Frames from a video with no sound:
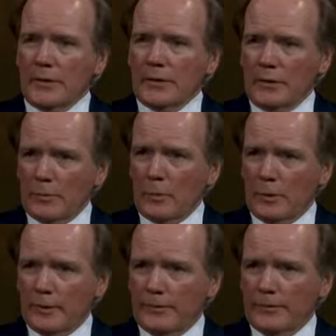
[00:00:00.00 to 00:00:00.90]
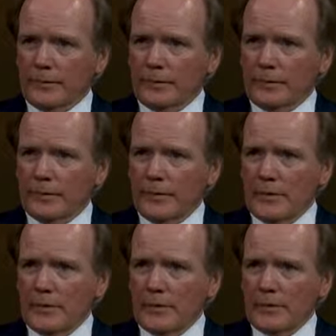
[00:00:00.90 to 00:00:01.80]
Number one,
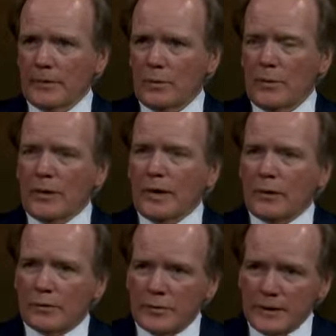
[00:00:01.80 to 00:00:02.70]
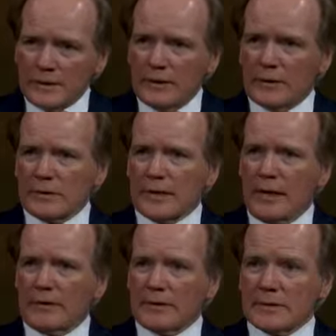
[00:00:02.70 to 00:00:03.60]
we're increasing your
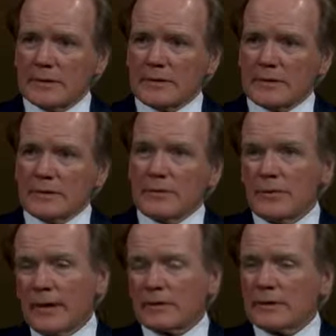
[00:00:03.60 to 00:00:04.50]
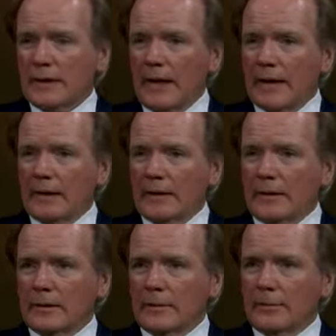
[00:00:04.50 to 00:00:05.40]
salaries. This was 2009
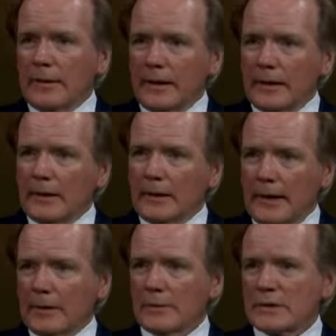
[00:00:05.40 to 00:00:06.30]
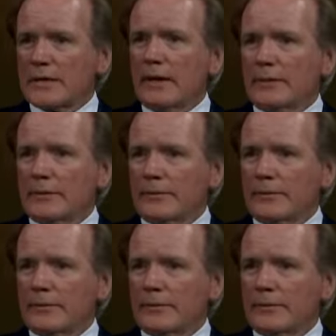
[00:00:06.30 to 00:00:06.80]
by 9%.